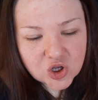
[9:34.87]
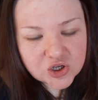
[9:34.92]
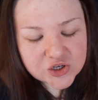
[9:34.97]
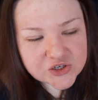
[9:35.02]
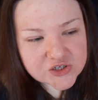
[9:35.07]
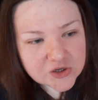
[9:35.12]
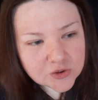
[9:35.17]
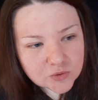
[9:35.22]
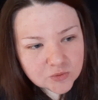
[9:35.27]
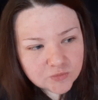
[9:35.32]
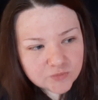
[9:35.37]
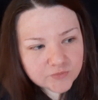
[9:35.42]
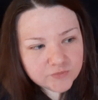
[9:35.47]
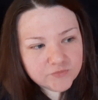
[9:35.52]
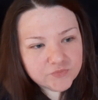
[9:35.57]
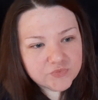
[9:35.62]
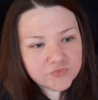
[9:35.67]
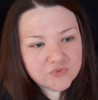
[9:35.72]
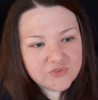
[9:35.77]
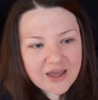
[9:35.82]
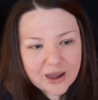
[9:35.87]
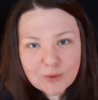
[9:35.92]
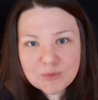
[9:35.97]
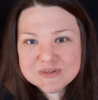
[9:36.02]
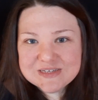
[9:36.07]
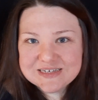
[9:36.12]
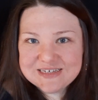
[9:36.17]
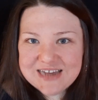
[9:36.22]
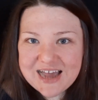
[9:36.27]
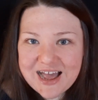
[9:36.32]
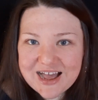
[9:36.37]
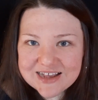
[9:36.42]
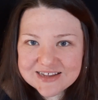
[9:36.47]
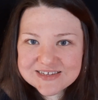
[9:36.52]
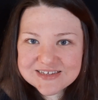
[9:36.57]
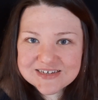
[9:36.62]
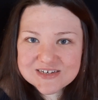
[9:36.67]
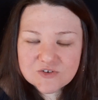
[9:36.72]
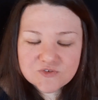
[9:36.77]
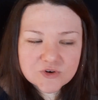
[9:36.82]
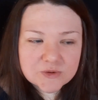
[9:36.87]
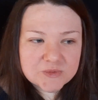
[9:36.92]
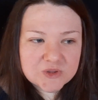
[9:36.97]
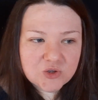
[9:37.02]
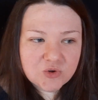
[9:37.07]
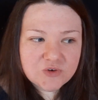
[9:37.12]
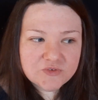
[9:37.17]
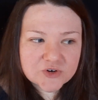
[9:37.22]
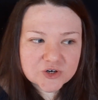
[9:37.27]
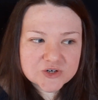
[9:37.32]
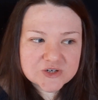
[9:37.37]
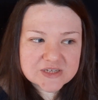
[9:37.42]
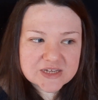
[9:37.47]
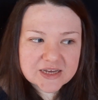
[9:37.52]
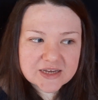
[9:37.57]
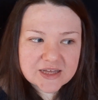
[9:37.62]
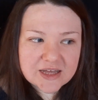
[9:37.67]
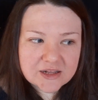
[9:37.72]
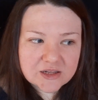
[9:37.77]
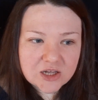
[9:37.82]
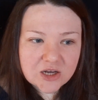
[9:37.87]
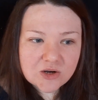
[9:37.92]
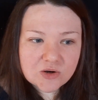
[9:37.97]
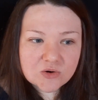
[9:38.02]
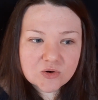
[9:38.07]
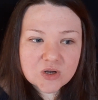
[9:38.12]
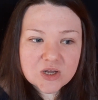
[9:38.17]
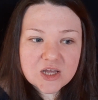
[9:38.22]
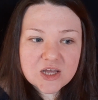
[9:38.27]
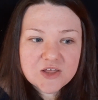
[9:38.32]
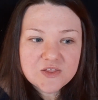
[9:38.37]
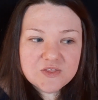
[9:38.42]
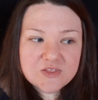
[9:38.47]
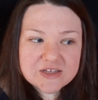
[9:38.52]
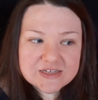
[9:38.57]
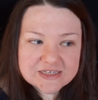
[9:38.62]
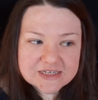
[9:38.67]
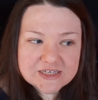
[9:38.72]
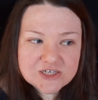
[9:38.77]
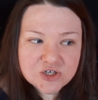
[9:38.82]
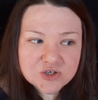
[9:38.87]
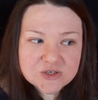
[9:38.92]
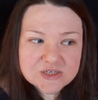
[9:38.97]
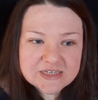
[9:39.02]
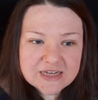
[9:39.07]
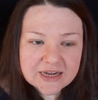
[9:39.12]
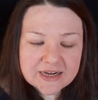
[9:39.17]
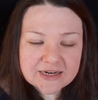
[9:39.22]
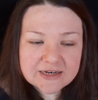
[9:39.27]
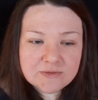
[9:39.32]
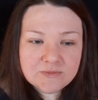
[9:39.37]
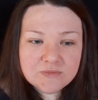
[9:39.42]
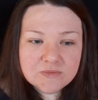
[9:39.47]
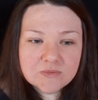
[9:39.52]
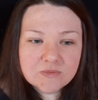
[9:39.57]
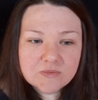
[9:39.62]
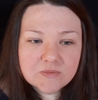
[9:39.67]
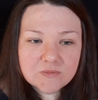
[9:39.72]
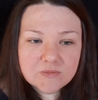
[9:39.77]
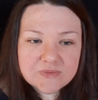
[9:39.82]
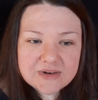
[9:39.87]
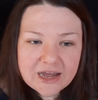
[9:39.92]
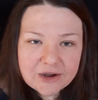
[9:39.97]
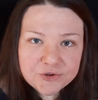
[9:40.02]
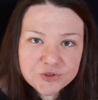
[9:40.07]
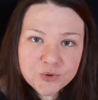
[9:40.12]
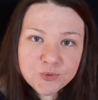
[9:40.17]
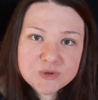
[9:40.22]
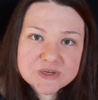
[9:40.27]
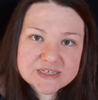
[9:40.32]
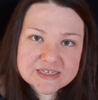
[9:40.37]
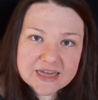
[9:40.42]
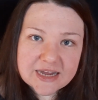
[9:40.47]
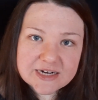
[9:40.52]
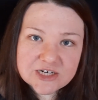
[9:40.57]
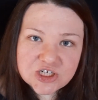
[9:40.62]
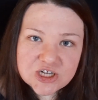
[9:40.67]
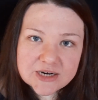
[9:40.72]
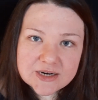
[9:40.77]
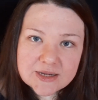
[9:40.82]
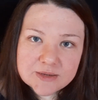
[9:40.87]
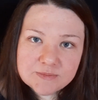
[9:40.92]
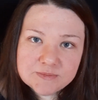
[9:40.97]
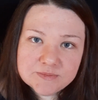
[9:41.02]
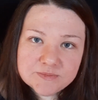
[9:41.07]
So that was a test from the universe like, hello, this is your sign. Now you decide, Jenna.